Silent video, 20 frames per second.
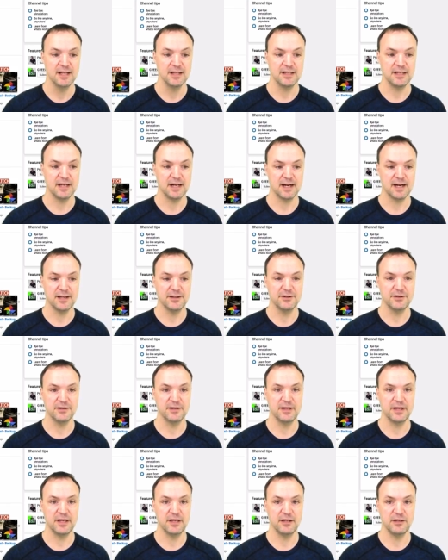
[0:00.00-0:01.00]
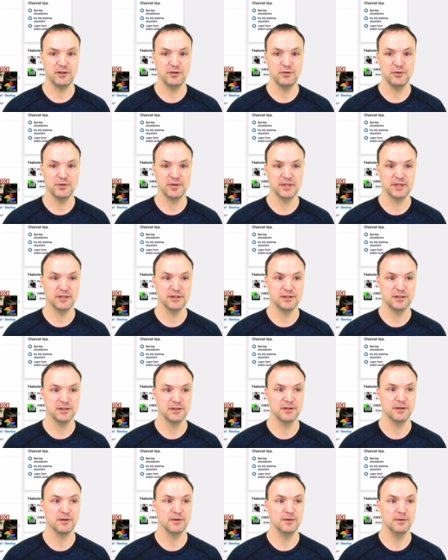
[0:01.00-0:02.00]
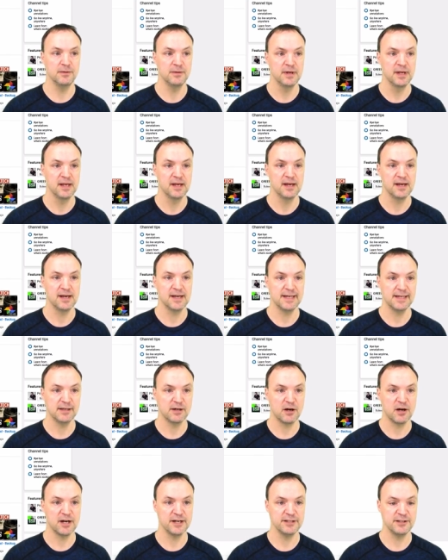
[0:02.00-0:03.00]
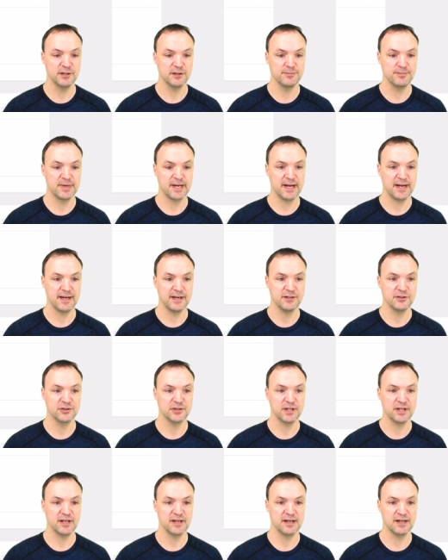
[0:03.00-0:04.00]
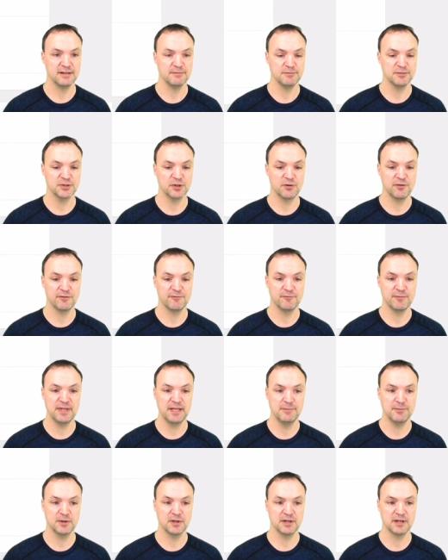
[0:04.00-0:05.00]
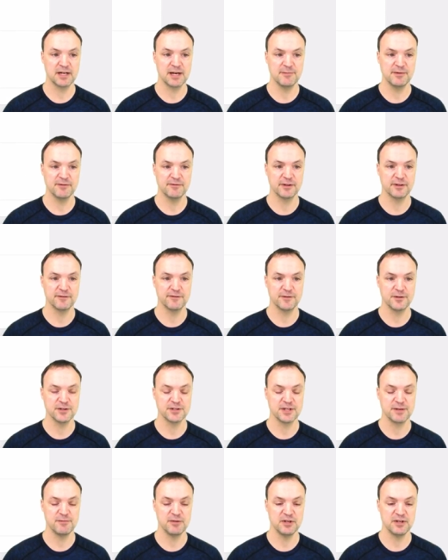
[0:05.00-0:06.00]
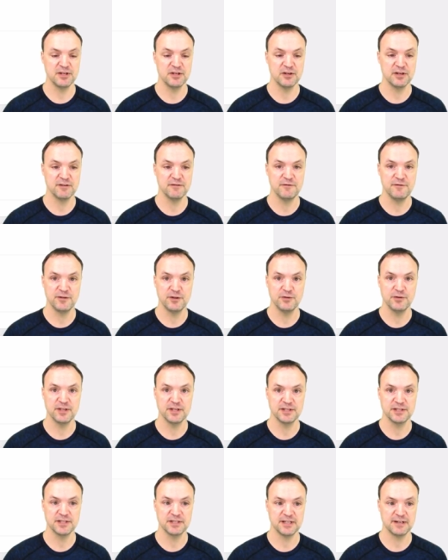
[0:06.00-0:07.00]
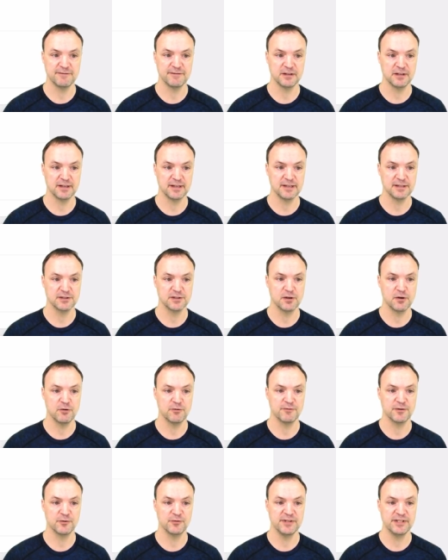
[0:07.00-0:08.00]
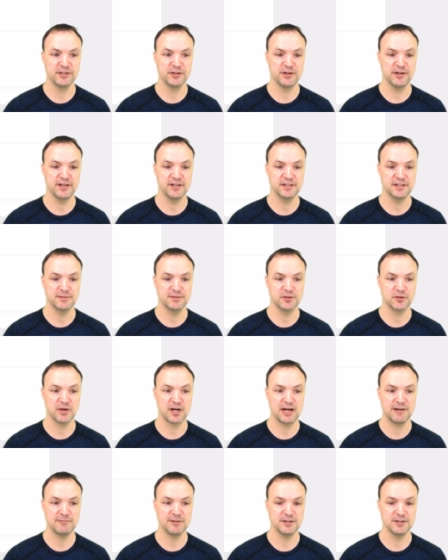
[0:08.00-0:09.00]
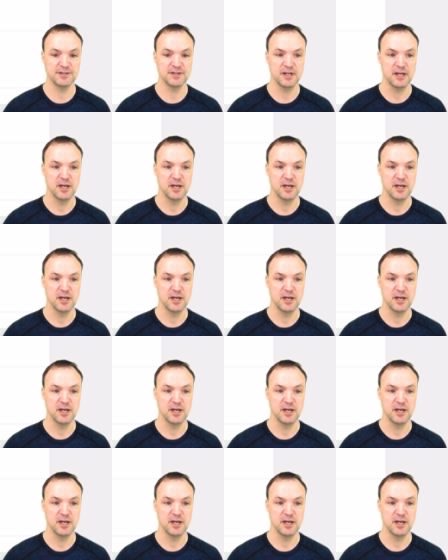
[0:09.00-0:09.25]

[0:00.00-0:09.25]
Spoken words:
The other thing you can do on your page, so if people are coming for the first time, you can view this differently. So for returning subscribers,